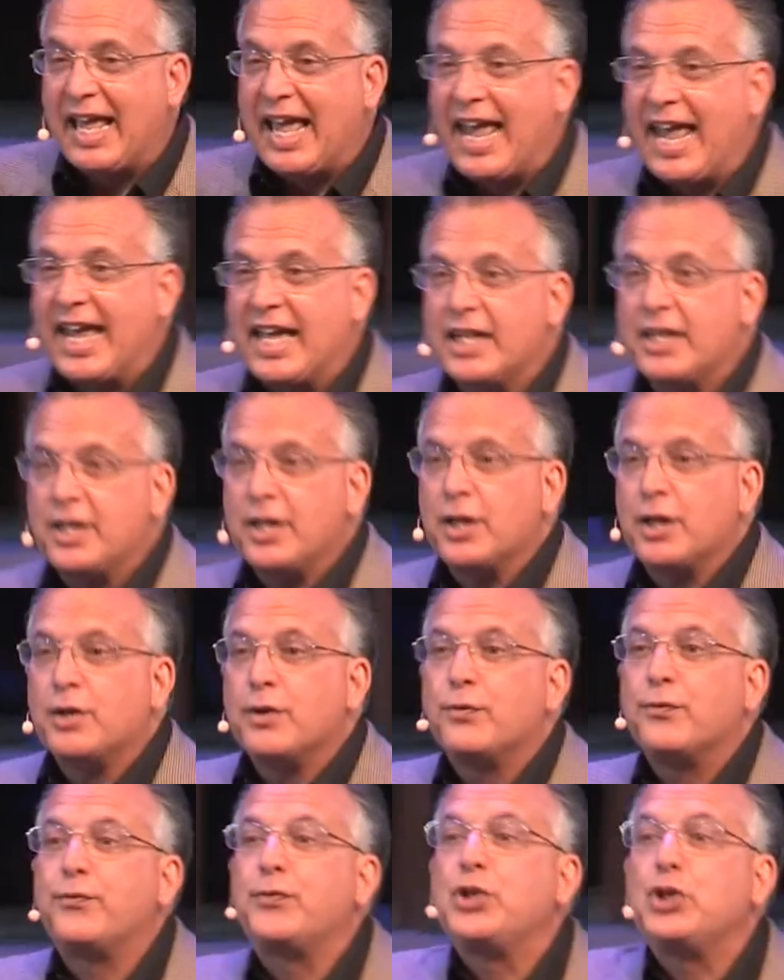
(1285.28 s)
and
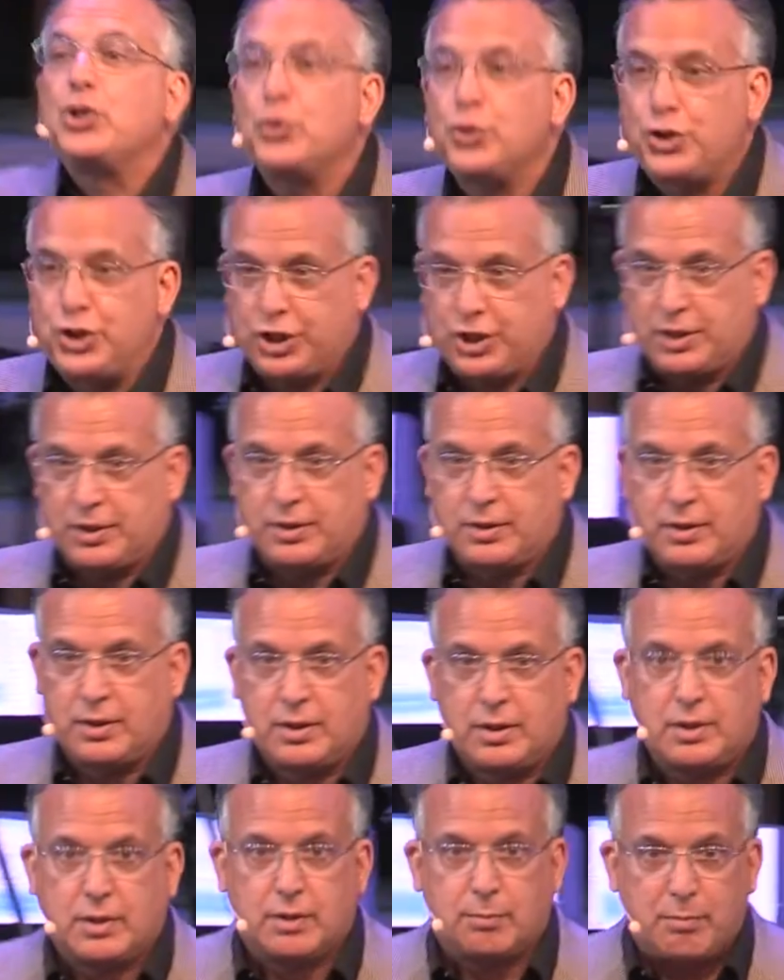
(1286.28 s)
fusion
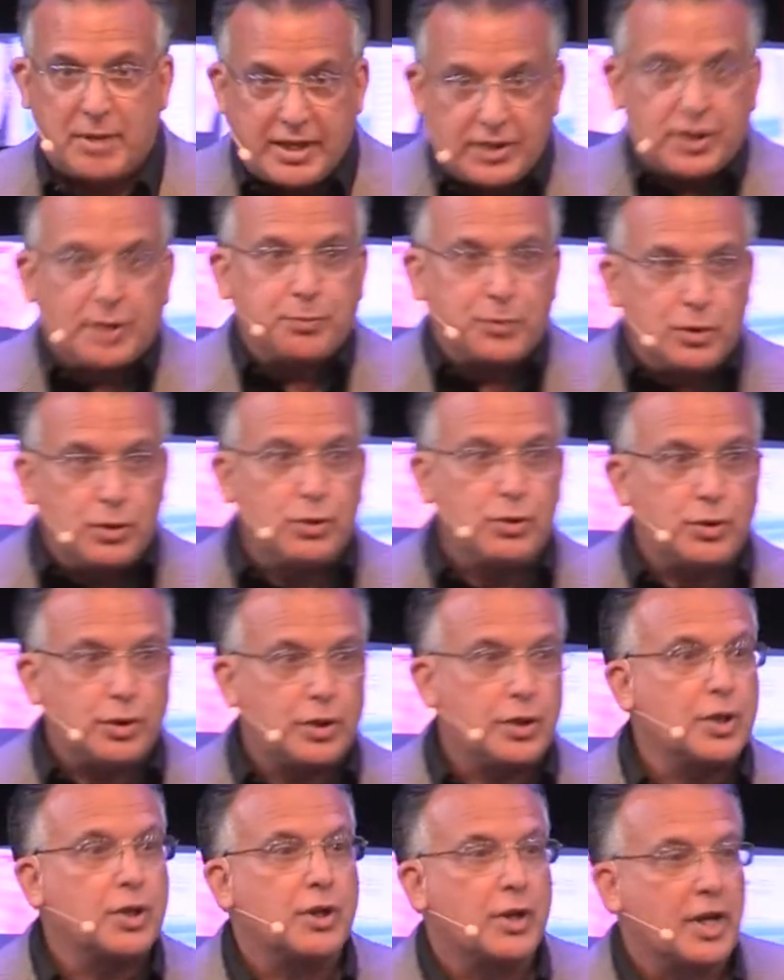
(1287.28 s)
makes up the
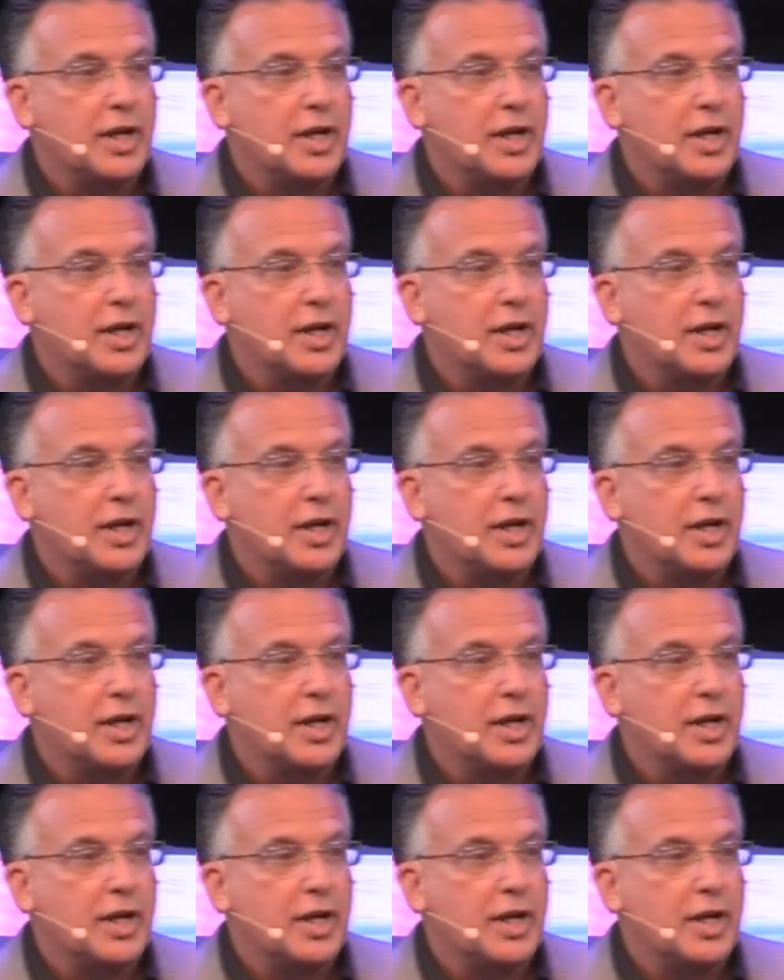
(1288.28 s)
nuclear